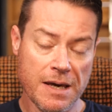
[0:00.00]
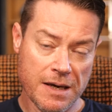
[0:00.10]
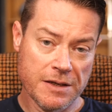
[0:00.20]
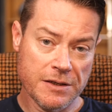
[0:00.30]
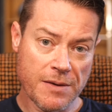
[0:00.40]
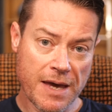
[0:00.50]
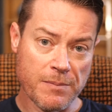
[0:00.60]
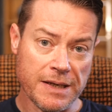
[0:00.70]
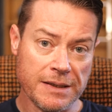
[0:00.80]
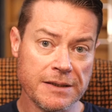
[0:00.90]
So that
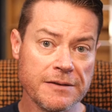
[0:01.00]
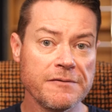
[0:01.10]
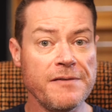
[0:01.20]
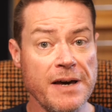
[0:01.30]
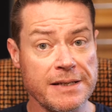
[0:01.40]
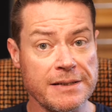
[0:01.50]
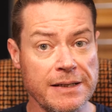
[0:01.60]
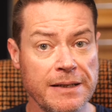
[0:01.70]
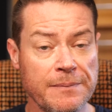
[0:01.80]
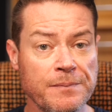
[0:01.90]
means,
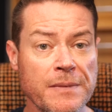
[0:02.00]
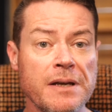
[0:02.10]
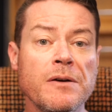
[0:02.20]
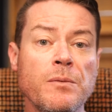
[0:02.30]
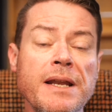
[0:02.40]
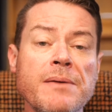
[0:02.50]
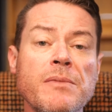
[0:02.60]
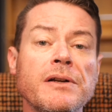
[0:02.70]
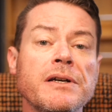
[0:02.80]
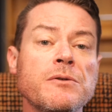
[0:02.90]
firstly, that when a
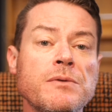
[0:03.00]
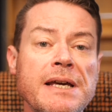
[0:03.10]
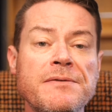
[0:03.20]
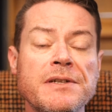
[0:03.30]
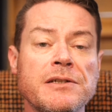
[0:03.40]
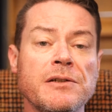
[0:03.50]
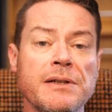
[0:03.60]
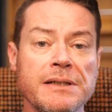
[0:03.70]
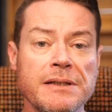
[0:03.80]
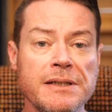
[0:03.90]
molecule leaves a
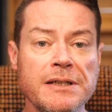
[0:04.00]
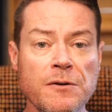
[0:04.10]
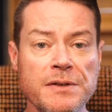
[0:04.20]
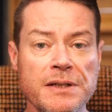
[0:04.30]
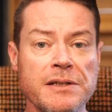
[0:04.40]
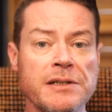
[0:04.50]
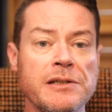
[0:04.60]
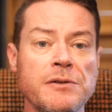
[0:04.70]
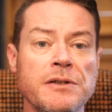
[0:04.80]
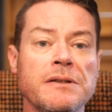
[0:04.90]
solid and dissolves into
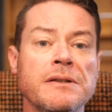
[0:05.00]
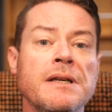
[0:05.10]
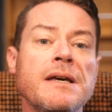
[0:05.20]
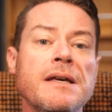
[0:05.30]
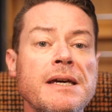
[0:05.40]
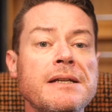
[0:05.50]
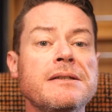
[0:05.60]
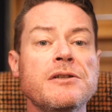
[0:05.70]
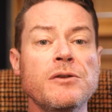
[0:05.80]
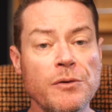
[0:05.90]
solution, it
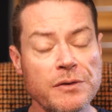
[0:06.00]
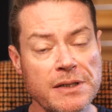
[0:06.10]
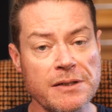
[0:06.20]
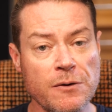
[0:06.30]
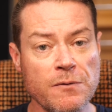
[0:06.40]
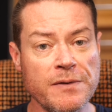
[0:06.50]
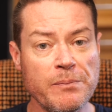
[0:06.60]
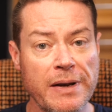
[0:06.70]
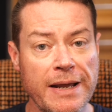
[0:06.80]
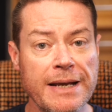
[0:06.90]
does not dissolve in
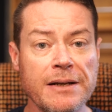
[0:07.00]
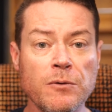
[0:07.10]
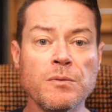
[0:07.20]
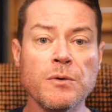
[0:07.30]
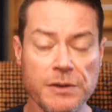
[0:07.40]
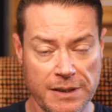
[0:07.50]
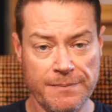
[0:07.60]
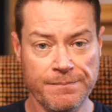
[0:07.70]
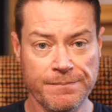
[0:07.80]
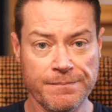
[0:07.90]
plain old water.
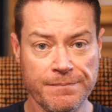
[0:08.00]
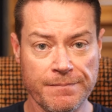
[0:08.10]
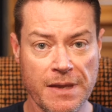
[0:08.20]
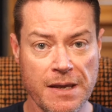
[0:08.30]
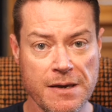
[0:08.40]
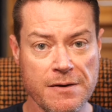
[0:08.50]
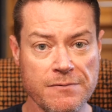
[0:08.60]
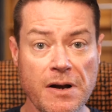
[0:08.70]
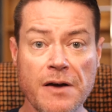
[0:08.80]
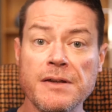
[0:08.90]

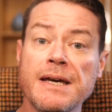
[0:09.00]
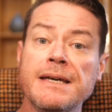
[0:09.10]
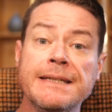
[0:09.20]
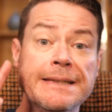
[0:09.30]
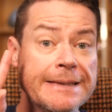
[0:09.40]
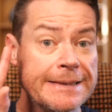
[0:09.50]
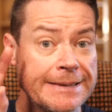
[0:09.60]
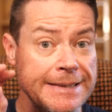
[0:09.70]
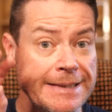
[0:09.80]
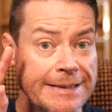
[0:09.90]
Rather, it
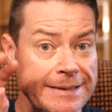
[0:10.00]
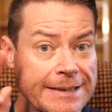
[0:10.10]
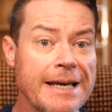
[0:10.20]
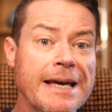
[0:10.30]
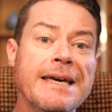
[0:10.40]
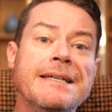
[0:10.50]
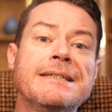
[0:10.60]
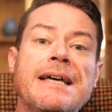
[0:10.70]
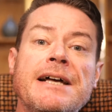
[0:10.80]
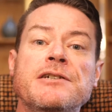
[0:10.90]
sees a
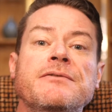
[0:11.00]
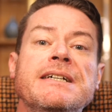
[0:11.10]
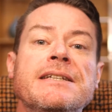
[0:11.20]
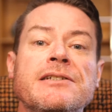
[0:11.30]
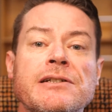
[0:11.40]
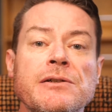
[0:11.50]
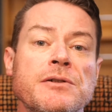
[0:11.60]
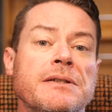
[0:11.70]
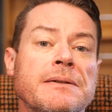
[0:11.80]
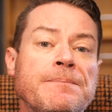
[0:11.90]
saturated
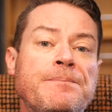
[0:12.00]
solution